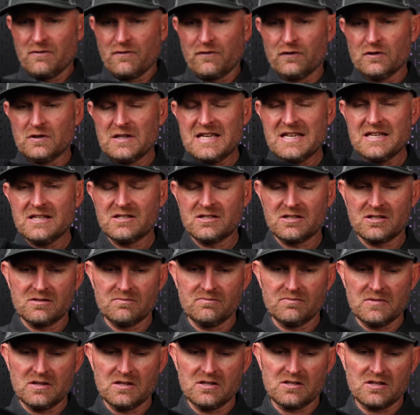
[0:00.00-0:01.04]
Fleece
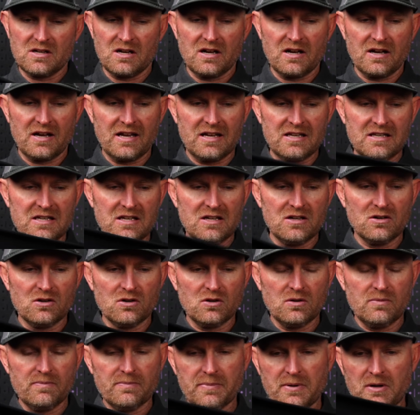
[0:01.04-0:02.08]
is
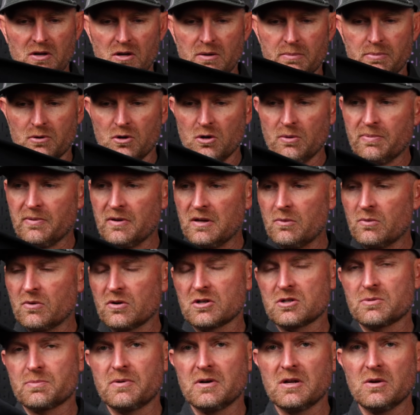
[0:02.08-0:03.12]
ideal. Polypropylene
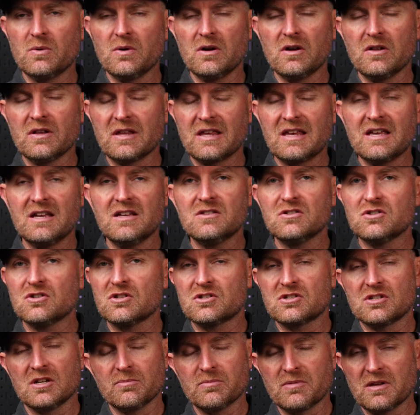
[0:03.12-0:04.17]
works pretty well again,
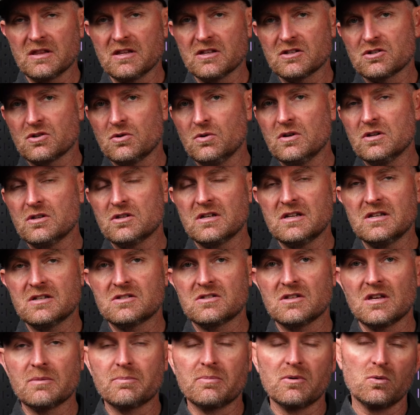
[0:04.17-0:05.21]
just something that's going to
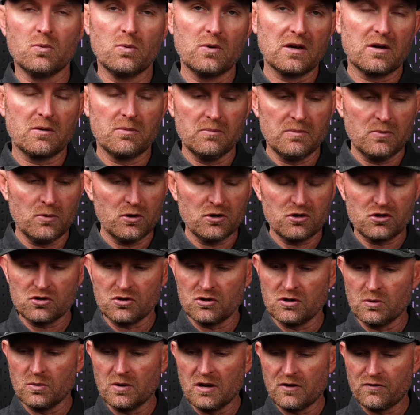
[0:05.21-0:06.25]
insulate but wick
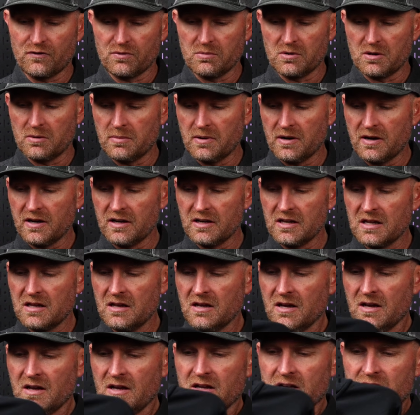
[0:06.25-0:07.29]
moisture away from your body.
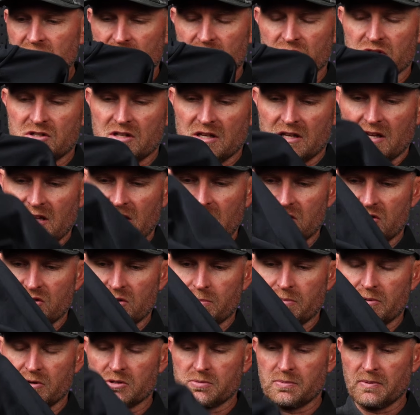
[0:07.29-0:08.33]
Just in case you
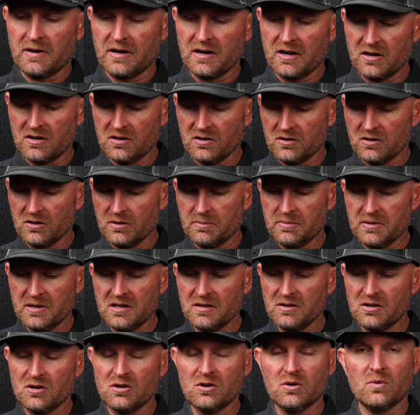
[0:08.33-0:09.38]
perspire a little
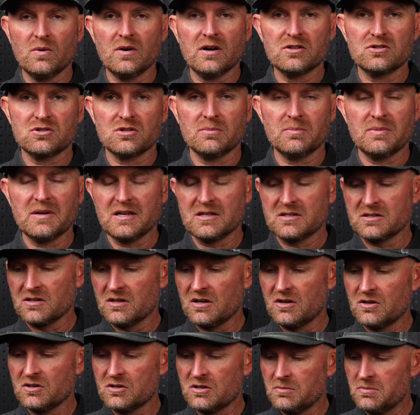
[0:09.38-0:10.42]
bit, you don't want your base
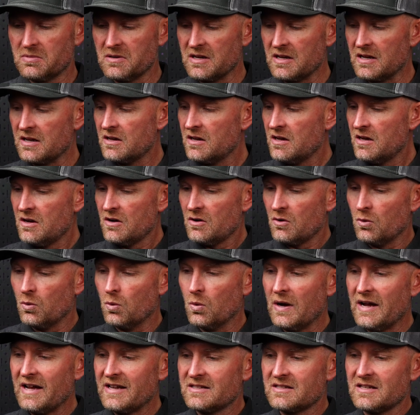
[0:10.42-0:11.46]
layer to be
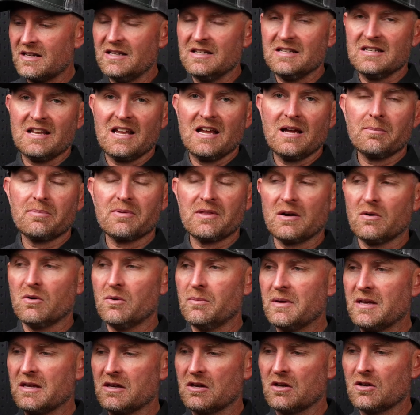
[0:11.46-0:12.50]
wet and damp. That will
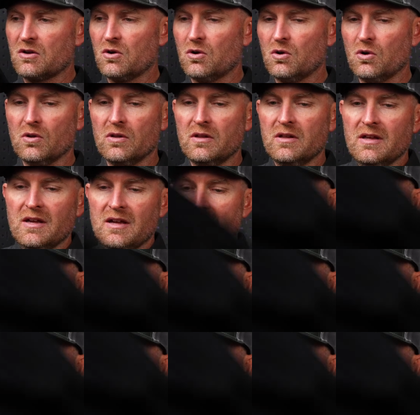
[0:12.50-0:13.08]
make you cold.